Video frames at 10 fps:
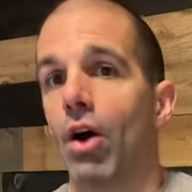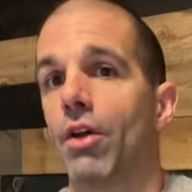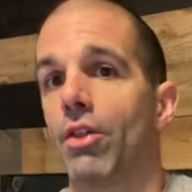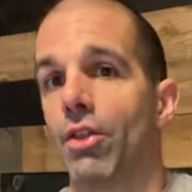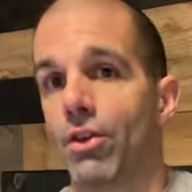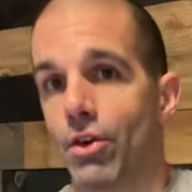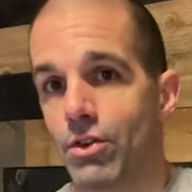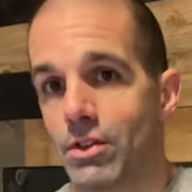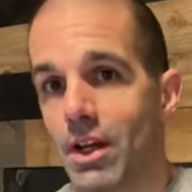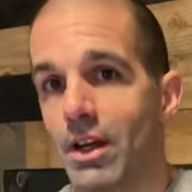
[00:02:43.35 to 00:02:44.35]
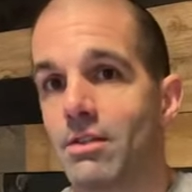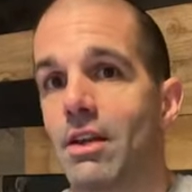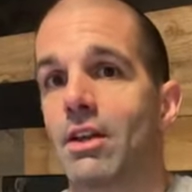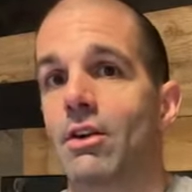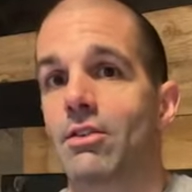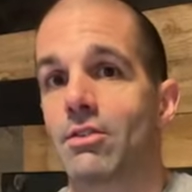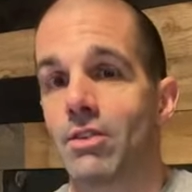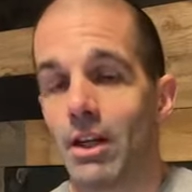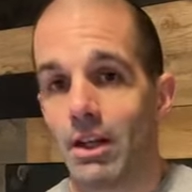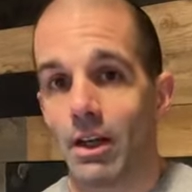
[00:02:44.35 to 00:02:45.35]
on Thursdays and on
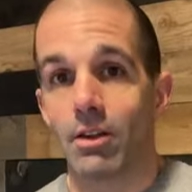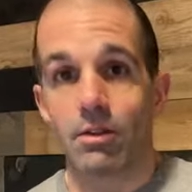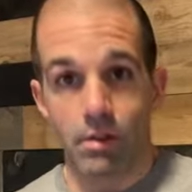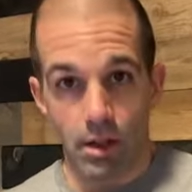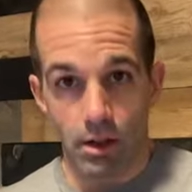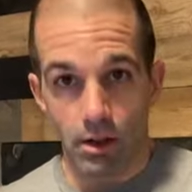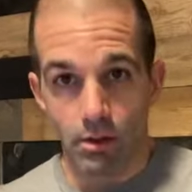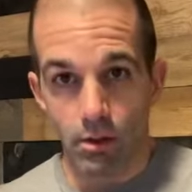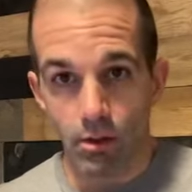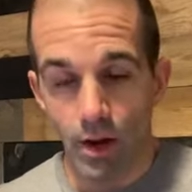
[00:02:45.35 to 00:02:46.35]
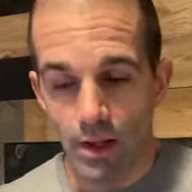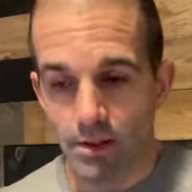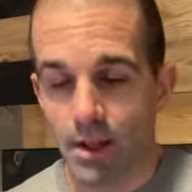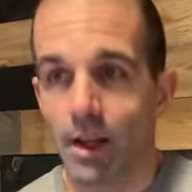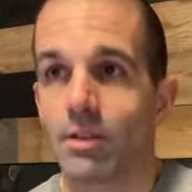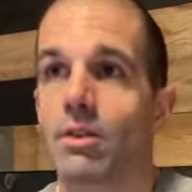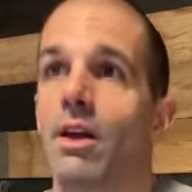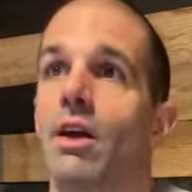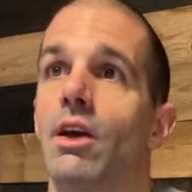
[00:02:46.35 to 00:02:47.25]
Sundays that are rest days,